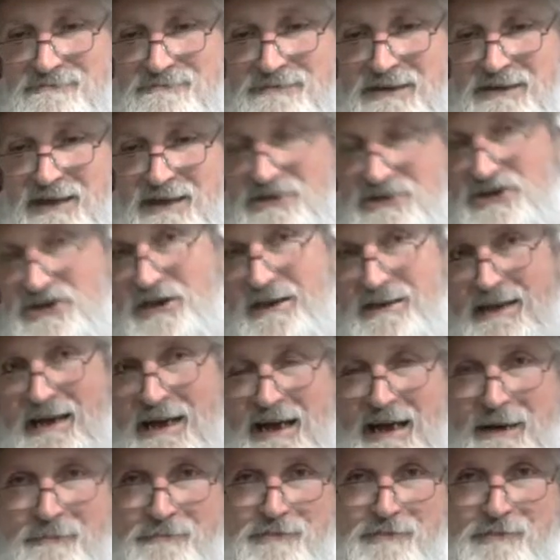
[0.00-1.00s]
Can she
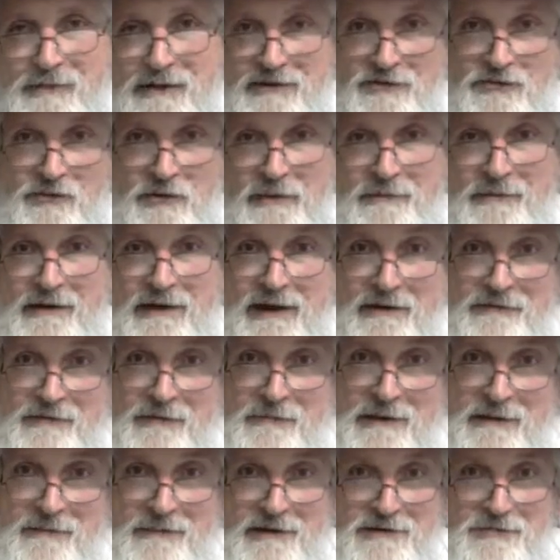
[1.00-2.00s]
adapt? Because women have to
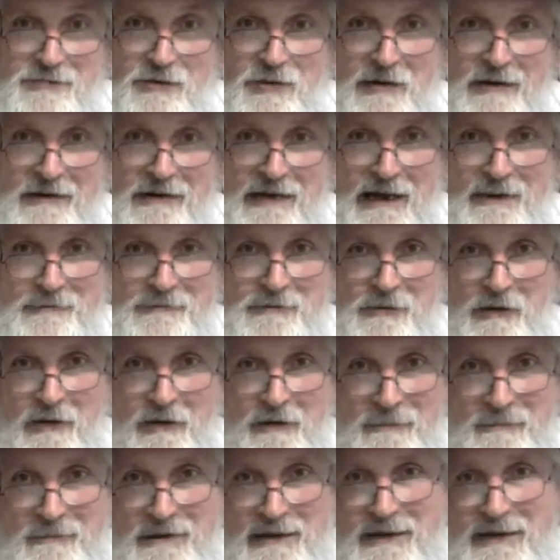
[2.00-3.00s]
be much more adaptable
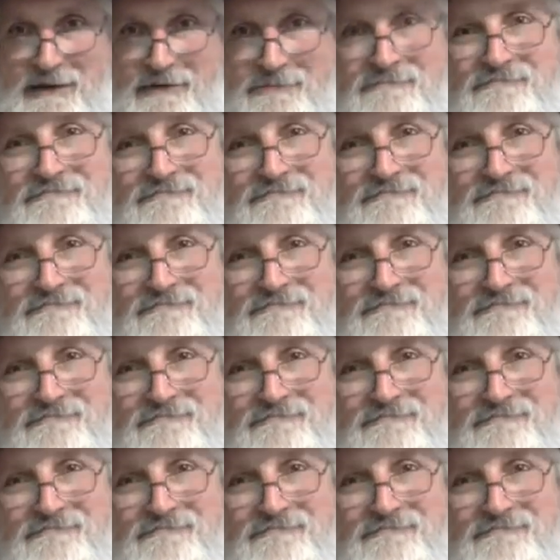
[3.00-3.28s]
than men.